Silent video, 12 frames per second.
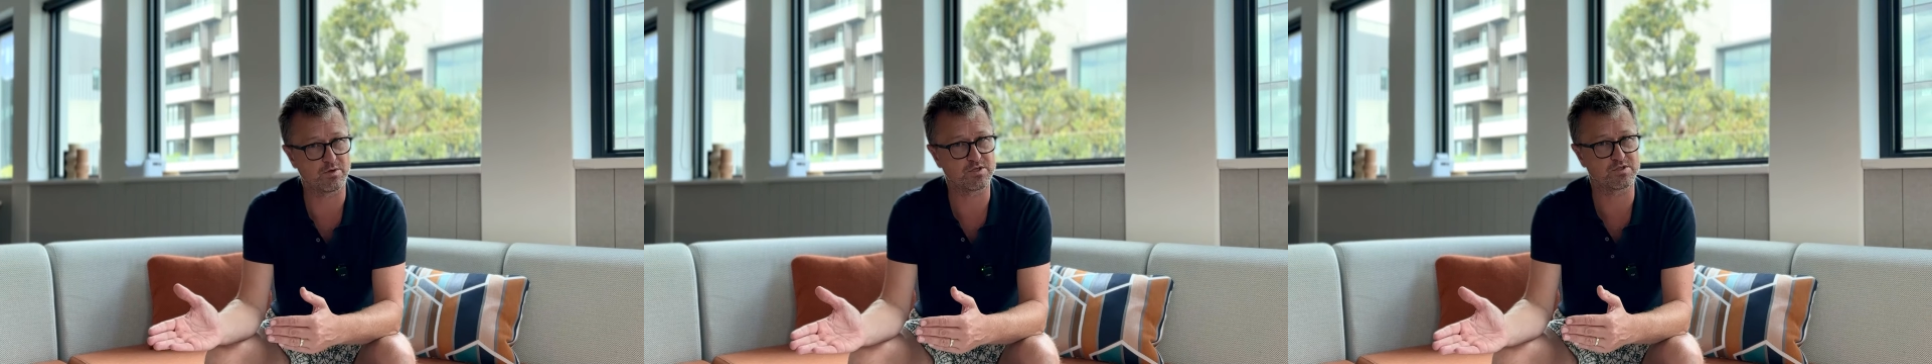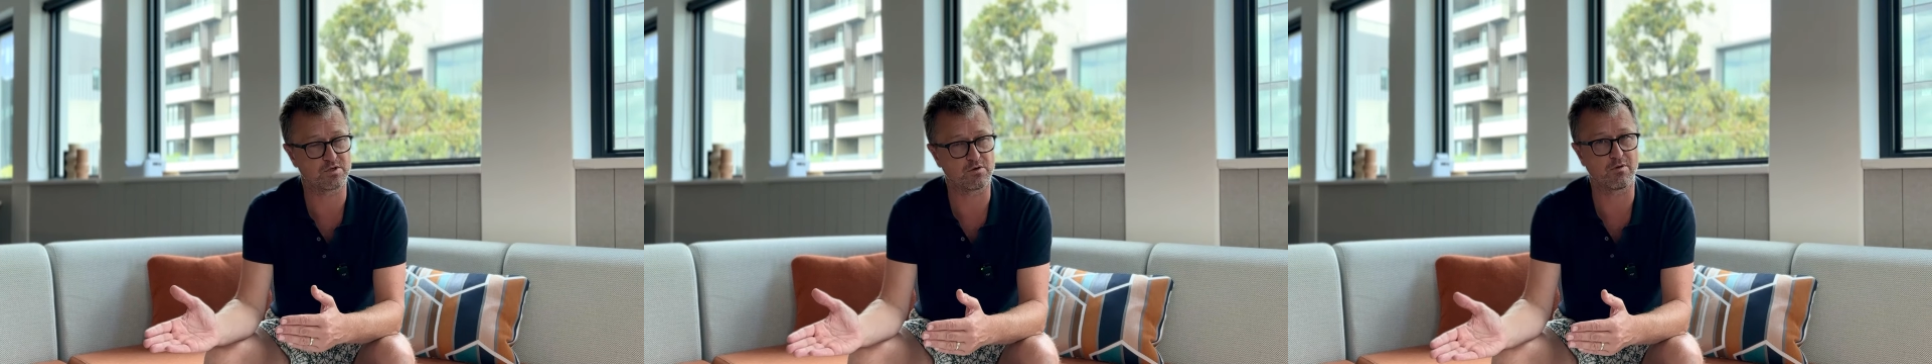
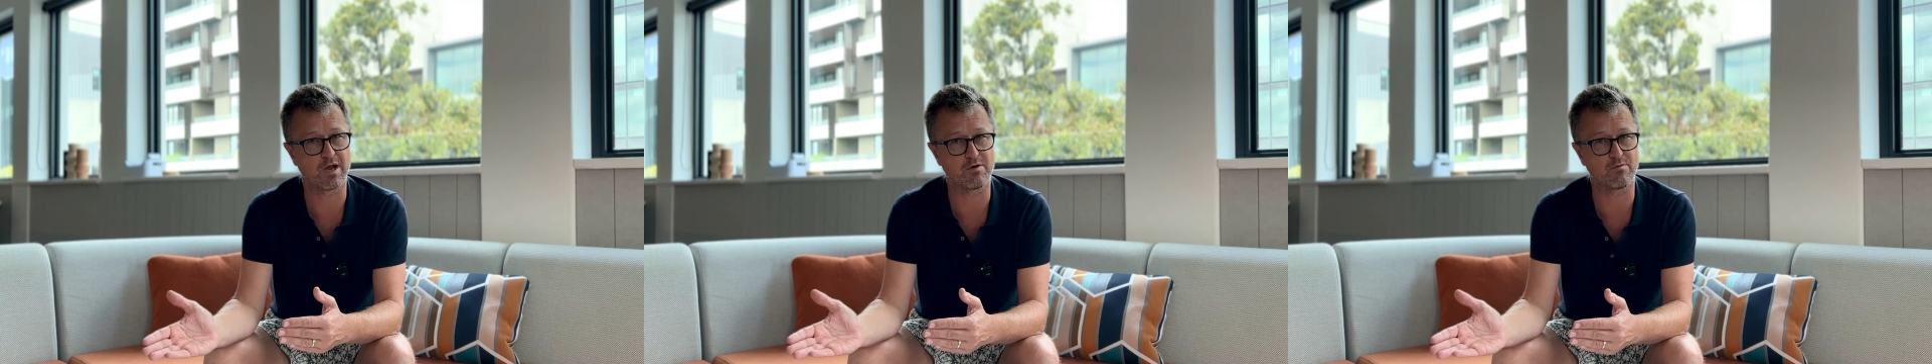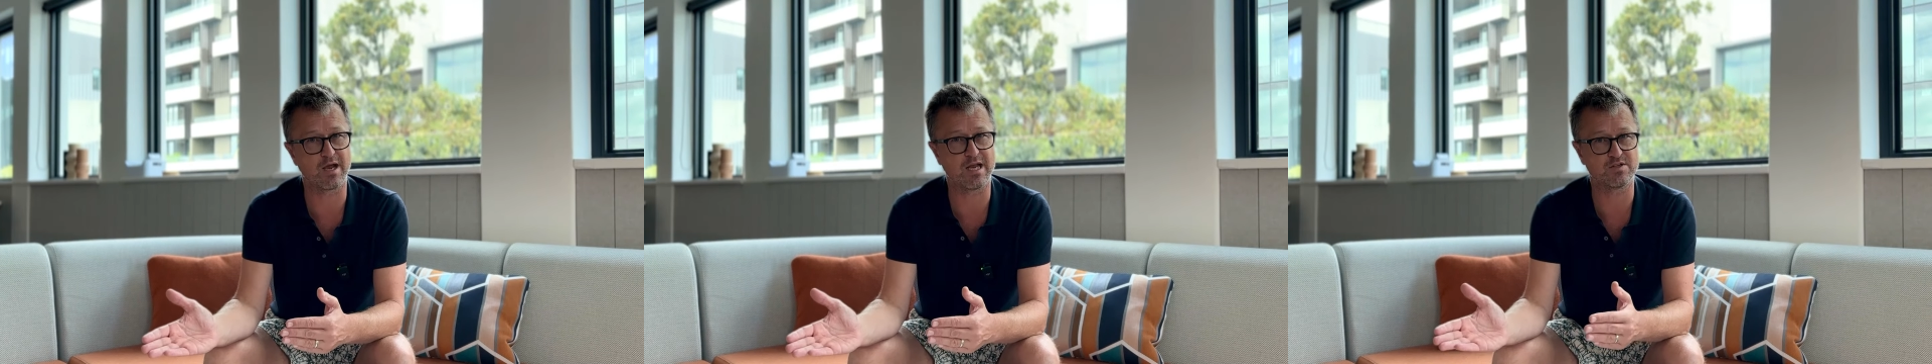which is a
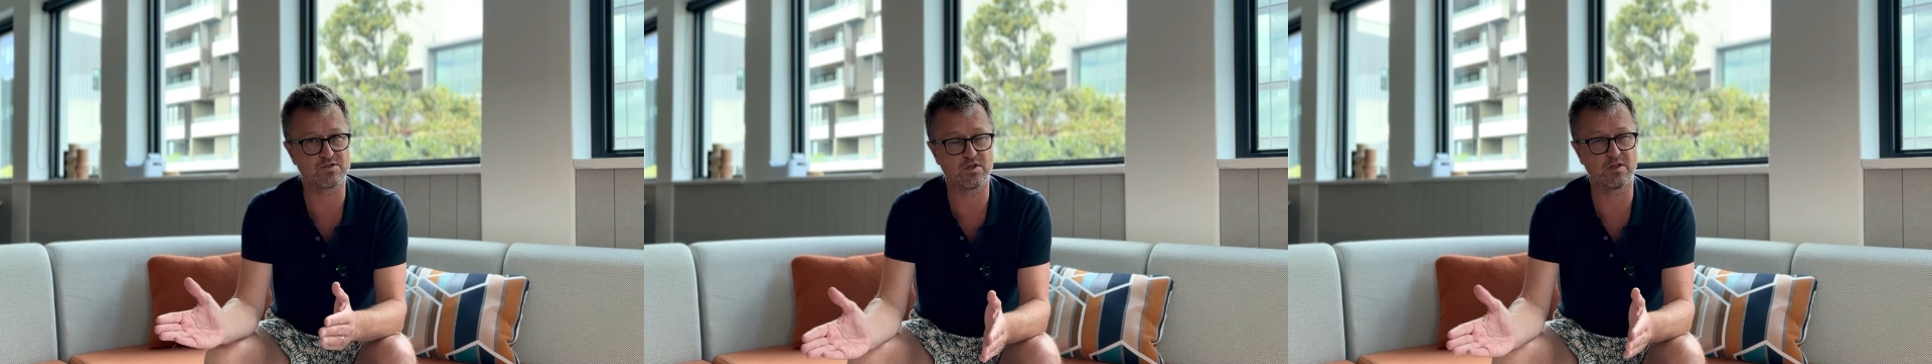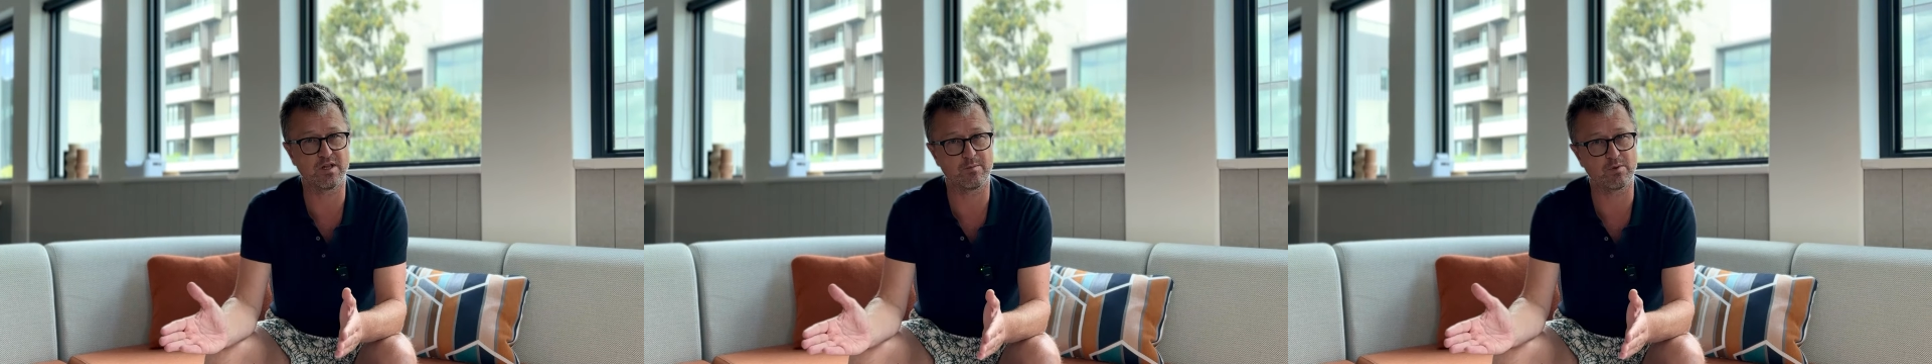great rate,
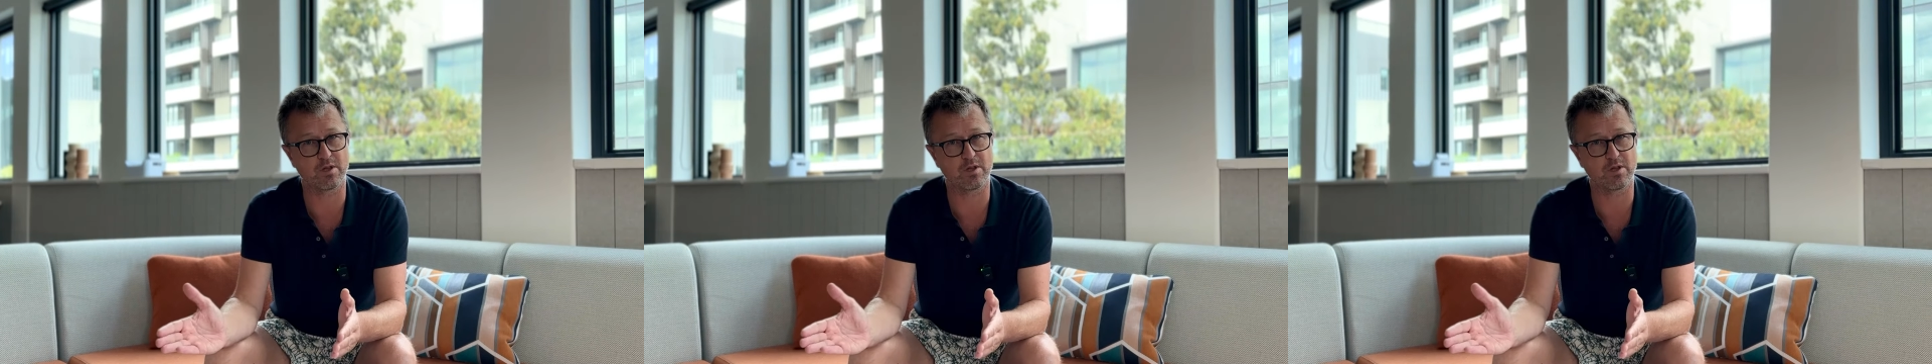certainly